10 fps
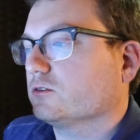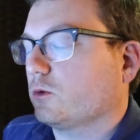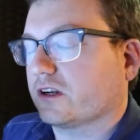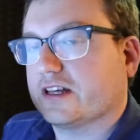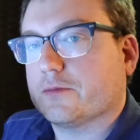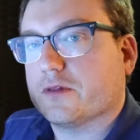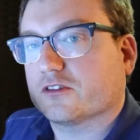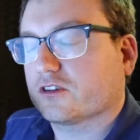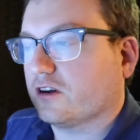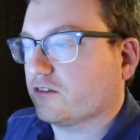Want to keep
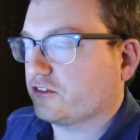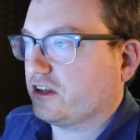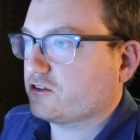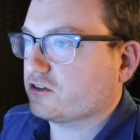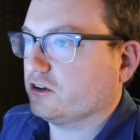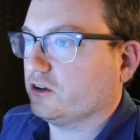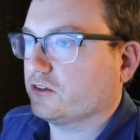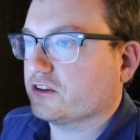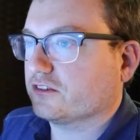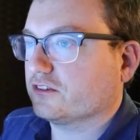this conversational.
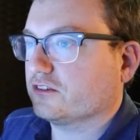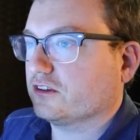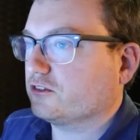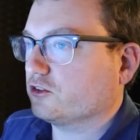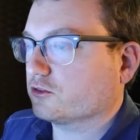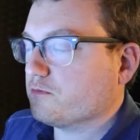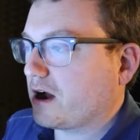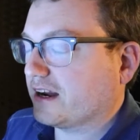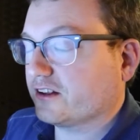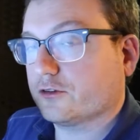This is just
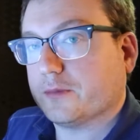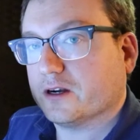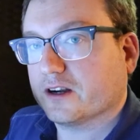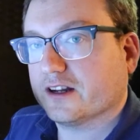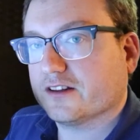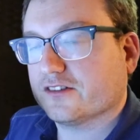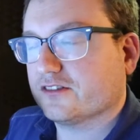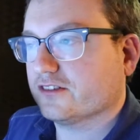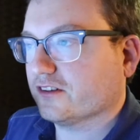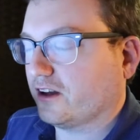my
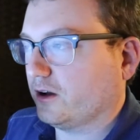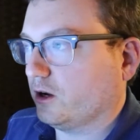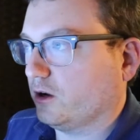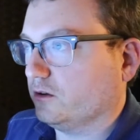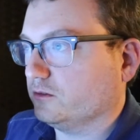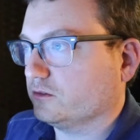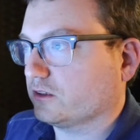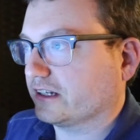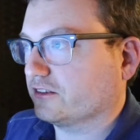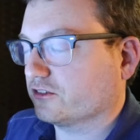experience,
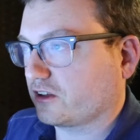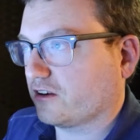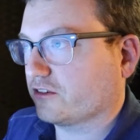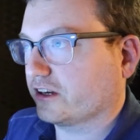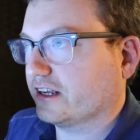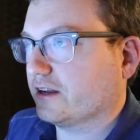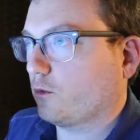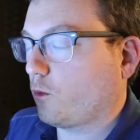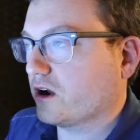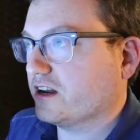like discovering it,
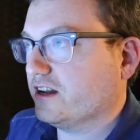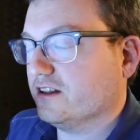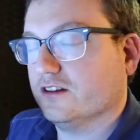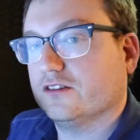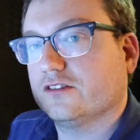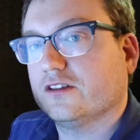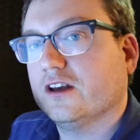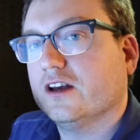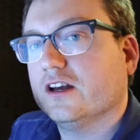what it is,